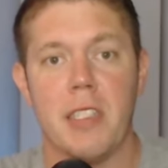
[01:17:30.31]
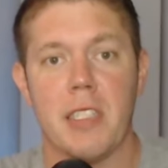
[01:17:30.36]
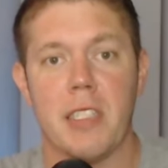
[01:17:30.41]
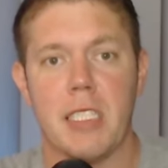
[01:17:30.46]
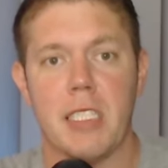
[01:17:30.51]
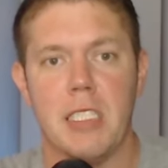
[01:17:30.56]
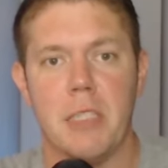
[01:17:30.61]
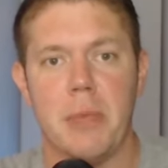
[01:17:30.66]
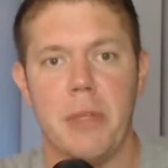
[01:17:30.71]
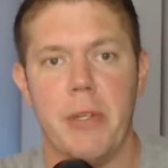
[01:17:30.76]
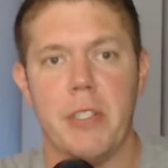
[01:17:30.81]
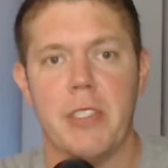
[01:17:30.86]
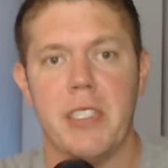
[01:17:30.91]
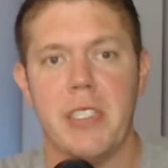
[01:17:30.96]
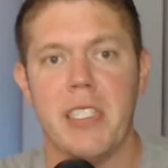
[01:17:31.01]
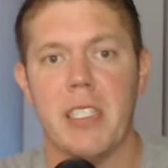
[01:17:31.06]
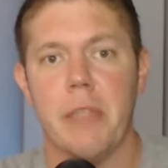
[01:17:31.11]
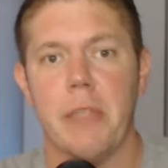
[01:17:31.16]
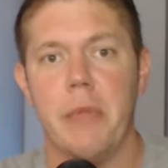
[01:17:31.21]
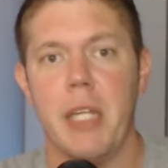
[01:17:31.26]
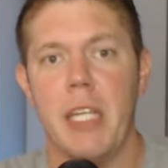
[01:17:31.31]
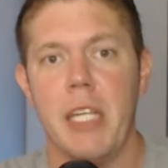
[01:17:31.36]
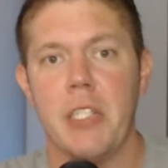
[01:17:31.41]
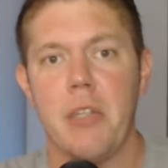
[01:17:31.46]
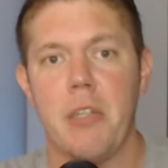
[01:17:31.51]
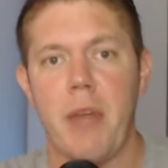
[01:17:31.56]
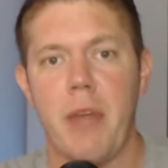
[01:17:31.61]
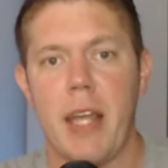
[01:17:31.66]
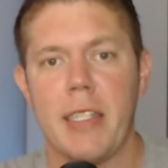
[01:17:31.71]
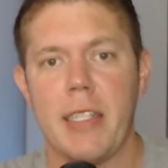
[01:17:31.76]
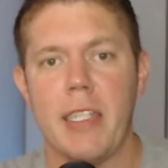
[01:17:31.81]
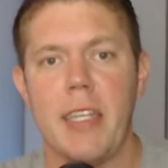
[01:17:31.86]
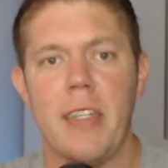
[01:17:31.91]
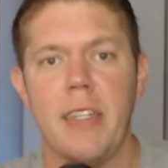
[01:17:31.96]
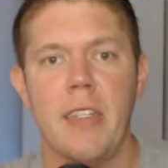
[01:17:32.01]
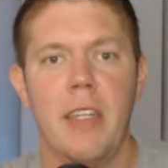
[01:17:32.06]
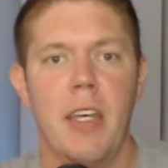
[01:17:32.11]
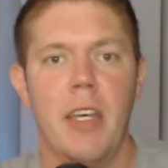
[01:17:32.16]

the conspiracy elimination bracket